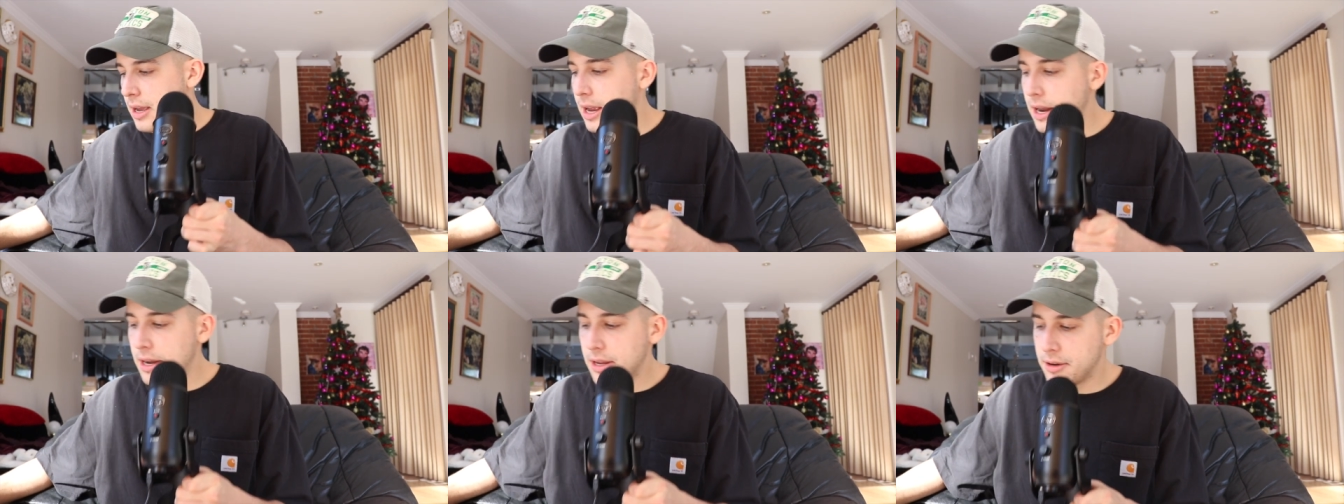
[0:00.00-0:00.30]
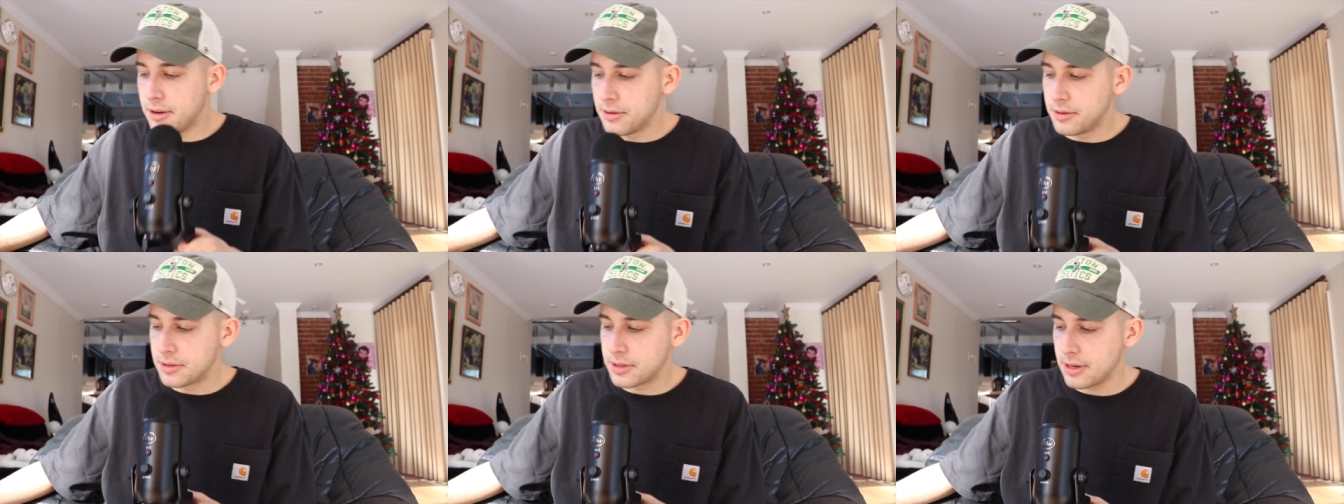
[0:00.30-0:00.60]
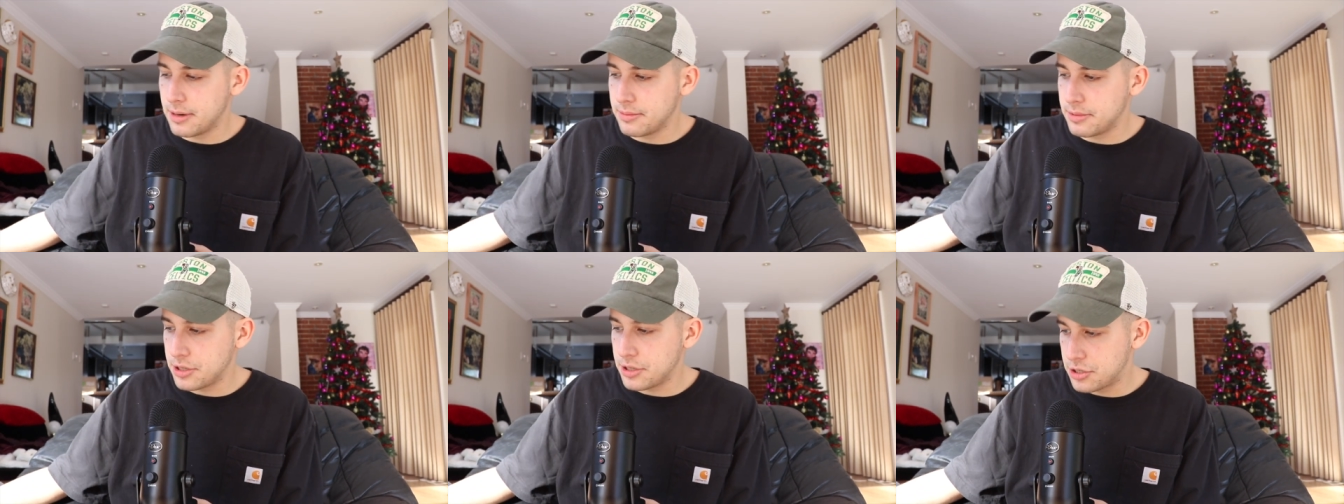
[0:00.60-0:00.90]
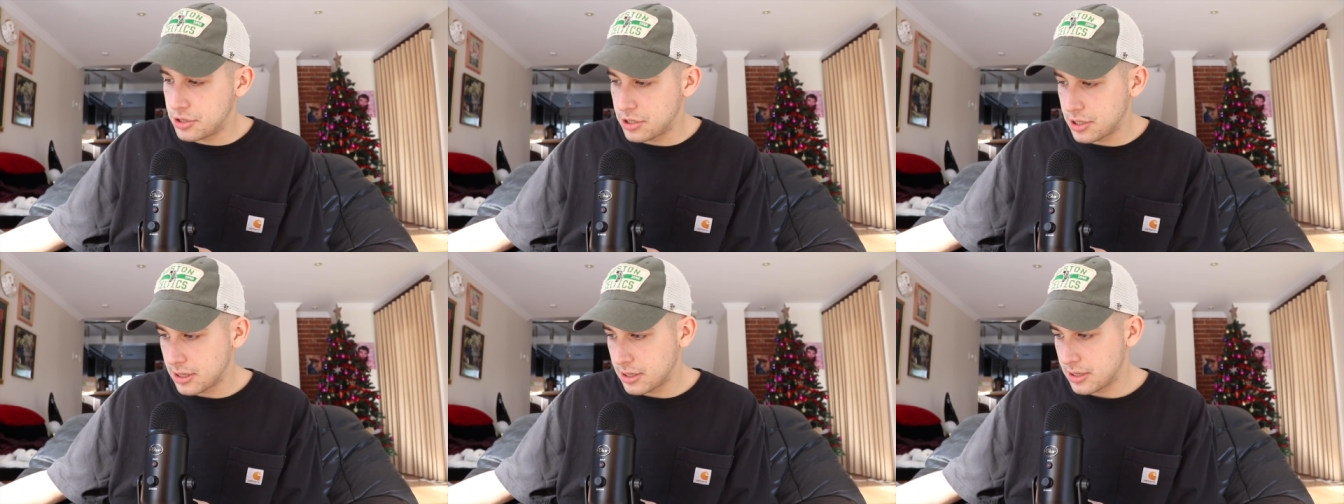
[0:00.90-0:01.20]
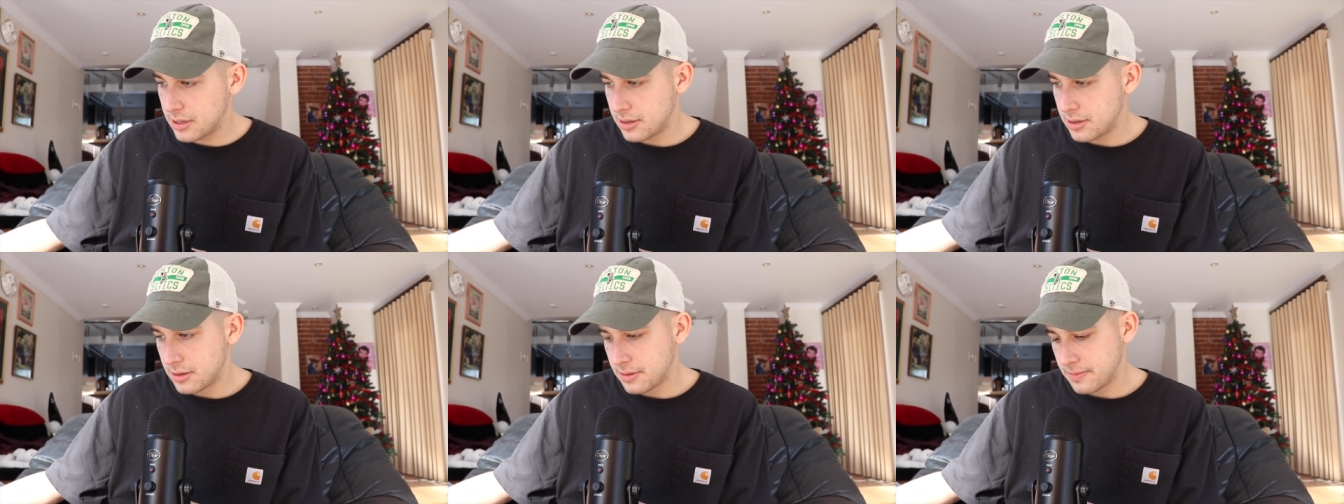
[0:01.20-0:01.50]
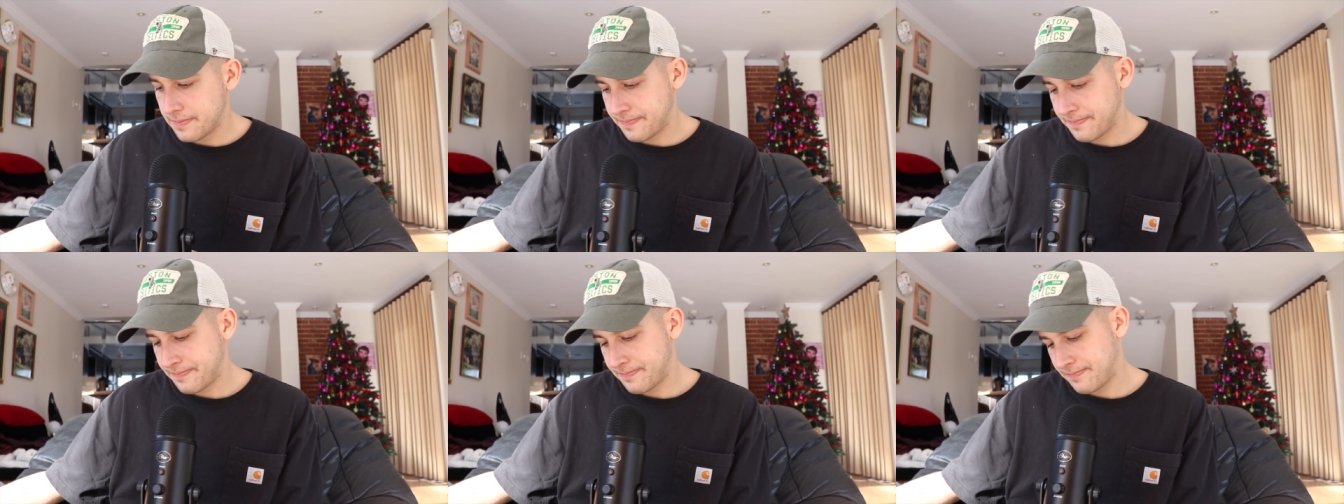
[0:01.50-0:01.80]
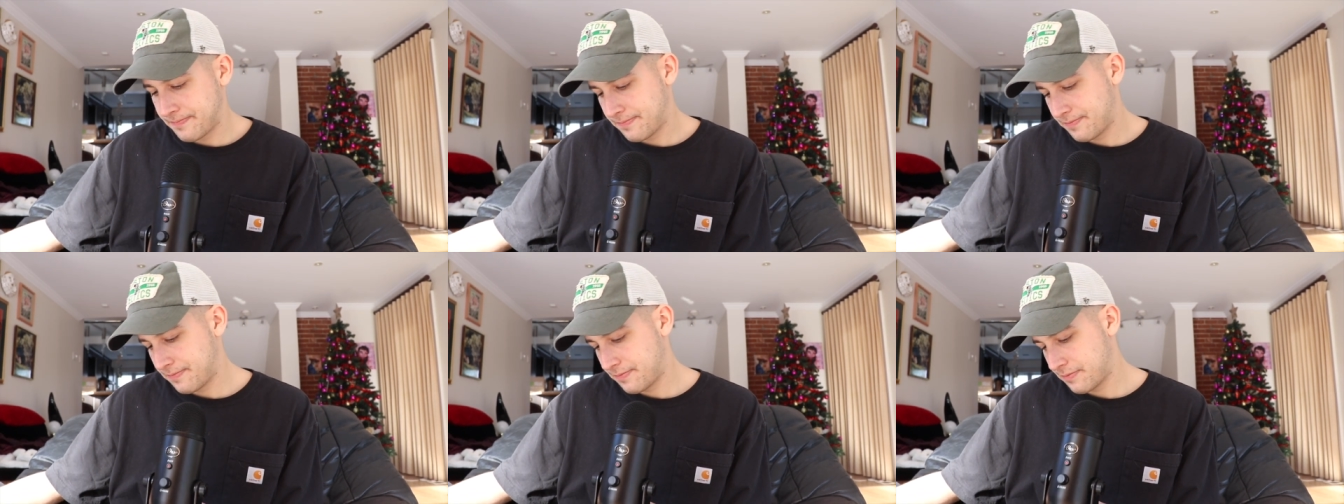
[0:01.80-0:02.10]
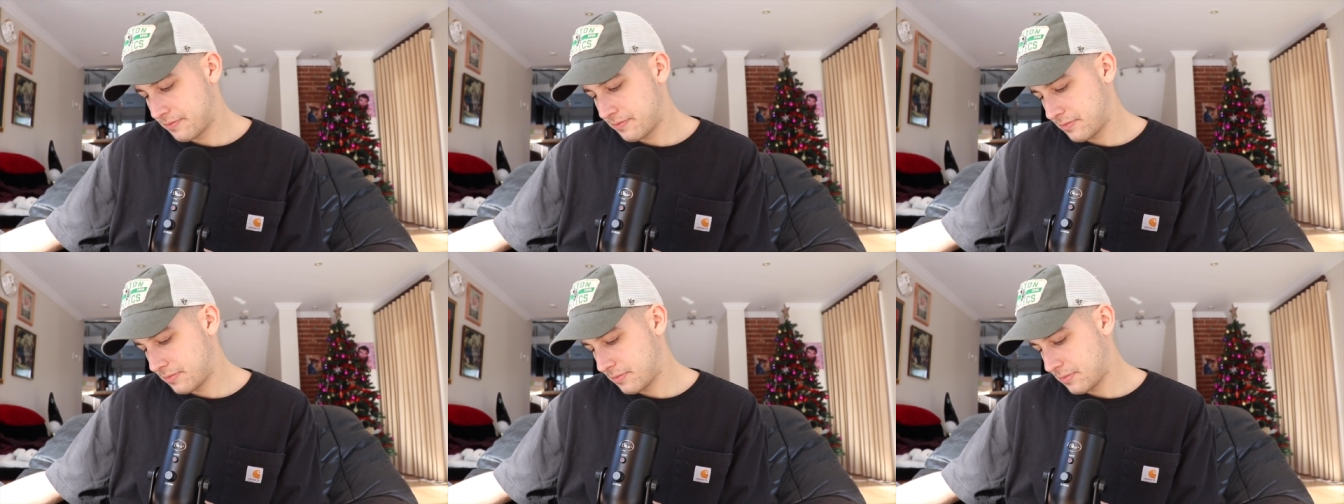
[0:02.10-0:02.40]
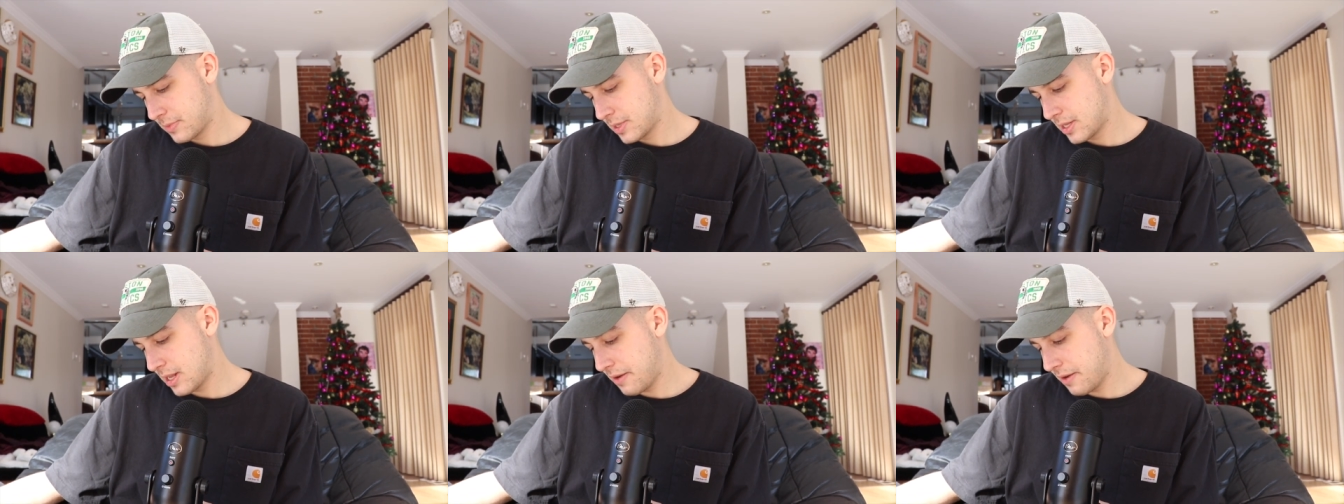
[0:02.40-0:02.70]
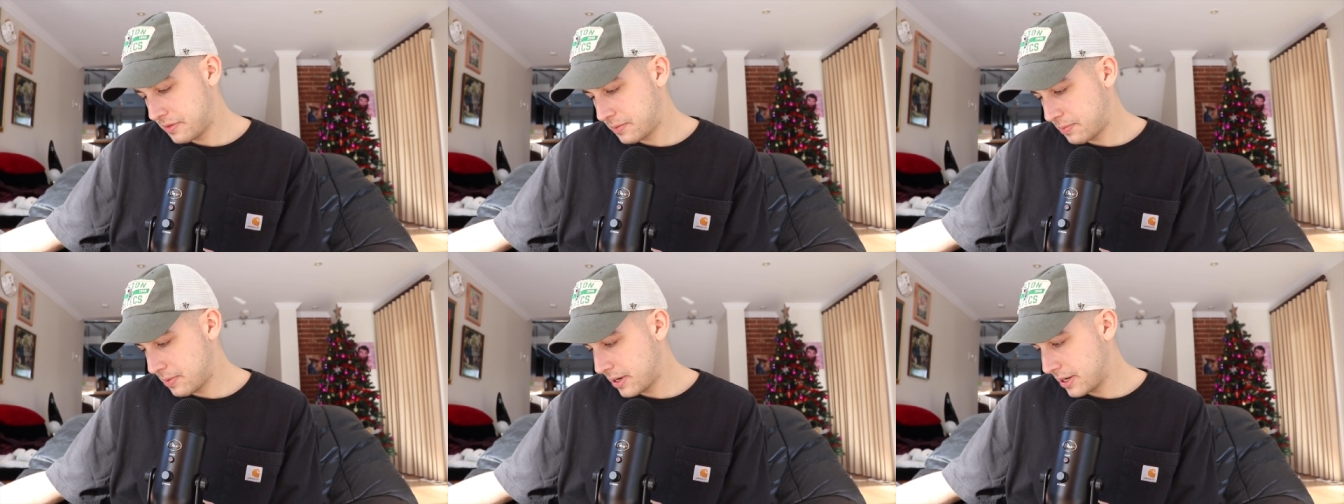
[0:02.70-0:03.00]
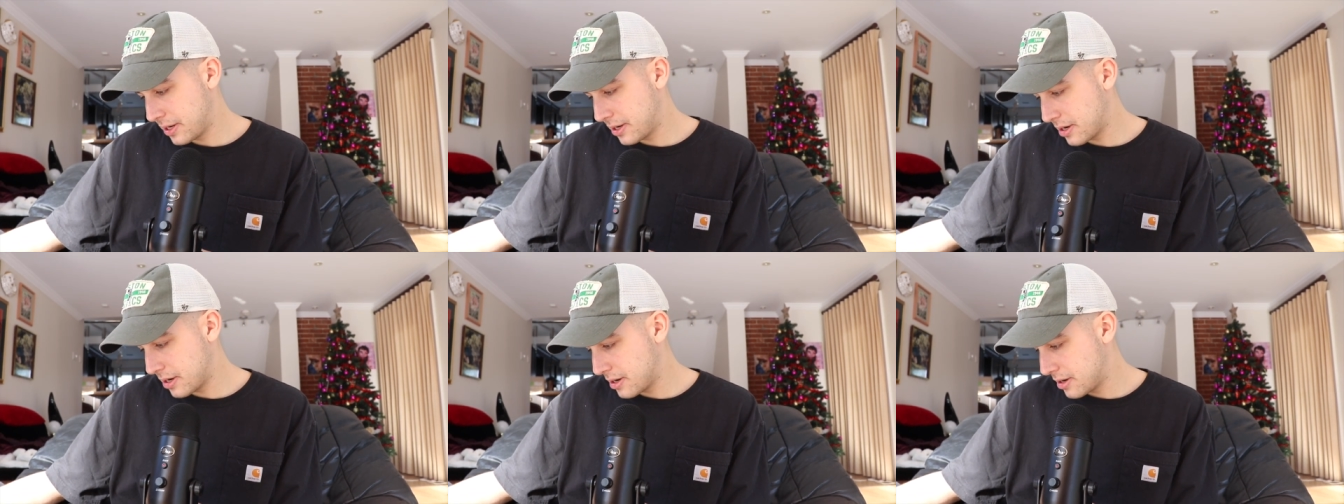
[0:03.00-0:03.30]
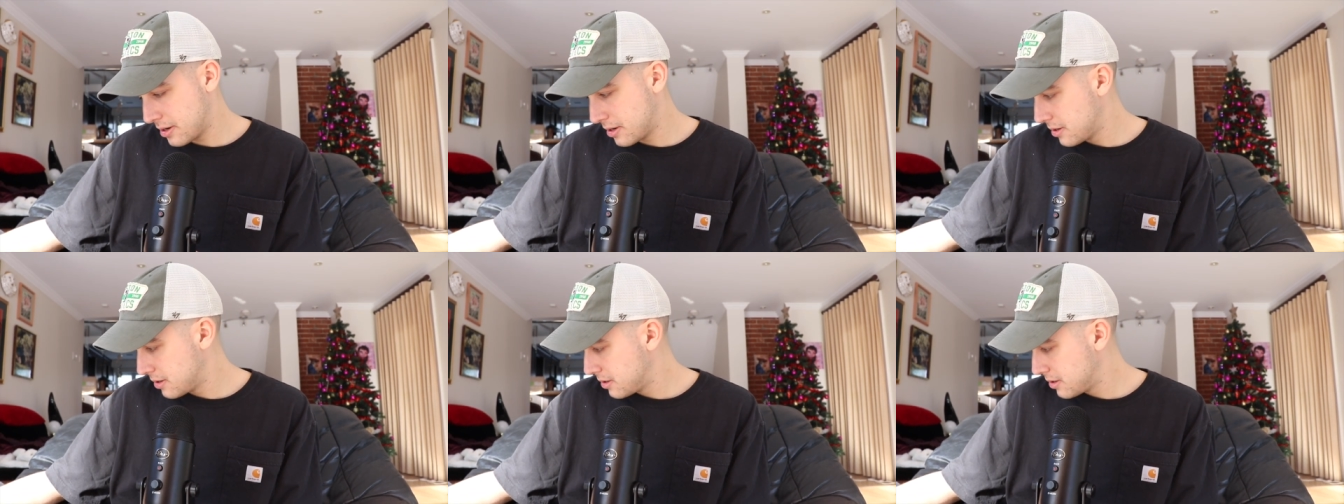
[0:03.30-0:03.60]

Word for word: Any hooser, I'm just chilling. Life's pretty good.